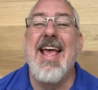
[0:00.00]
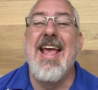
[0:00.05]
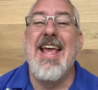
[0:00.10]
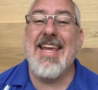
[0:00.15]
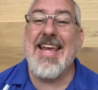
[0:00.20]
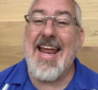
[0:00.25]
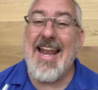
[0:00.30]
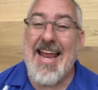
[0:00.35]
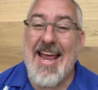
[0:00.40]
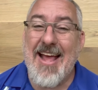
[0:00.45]
You
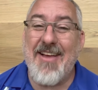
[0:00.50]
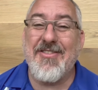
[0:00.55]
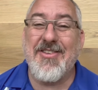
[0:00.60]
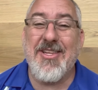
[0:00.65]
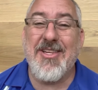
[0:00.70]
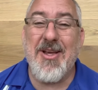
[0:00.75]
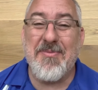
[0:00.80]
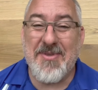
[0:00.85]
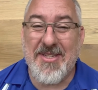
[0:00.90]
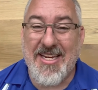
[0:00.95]
got to have
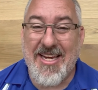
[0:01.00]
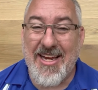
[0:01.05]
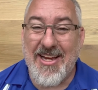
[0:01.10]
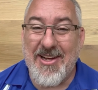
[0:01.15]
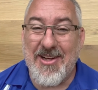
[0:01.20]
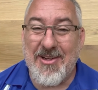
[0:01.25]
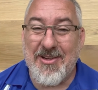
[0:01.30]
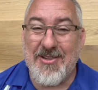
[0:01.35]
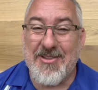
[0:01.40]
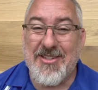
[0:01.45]
some
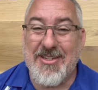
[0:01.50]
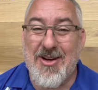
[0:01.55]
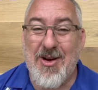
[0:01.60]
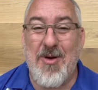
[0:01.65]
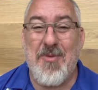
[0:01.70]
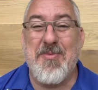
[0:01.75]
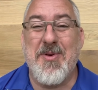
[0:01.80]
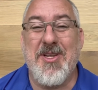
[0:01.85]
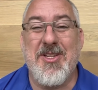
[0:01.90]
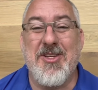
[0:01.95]
skills,
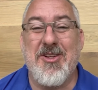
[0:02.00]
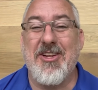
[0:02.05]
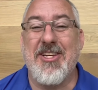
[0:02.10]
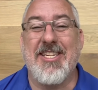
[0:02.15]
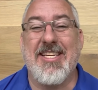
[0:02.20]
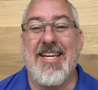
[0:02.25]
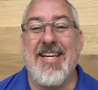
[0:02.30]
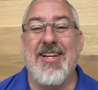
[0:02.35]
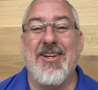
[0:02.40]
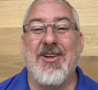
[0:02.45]
carpentry
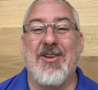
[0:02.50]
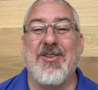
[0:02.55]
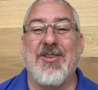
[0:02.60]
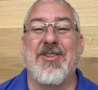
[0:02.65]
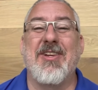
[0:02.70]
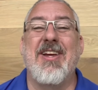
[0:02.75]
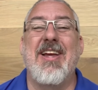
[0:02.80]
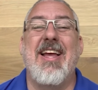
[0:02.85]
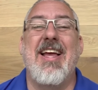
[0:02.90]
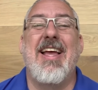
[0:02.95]

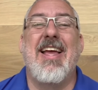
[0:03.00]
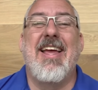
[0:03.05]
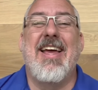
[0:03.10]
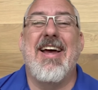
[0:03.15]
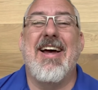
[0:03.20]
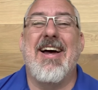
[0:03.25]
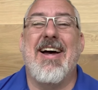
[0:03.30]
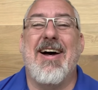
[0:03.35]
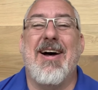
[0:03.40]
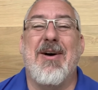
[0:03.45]
skills,
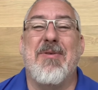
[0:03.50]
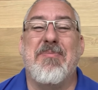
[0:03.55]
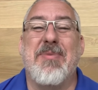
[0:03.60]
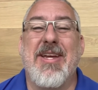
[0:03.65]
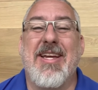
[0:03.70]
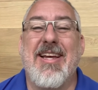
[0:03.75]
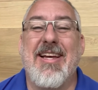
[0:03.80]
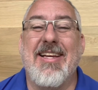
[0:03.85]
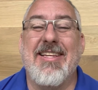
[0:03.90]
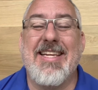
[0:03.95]

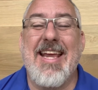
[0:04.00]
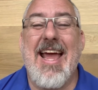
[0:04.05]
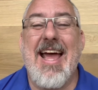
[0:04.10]
because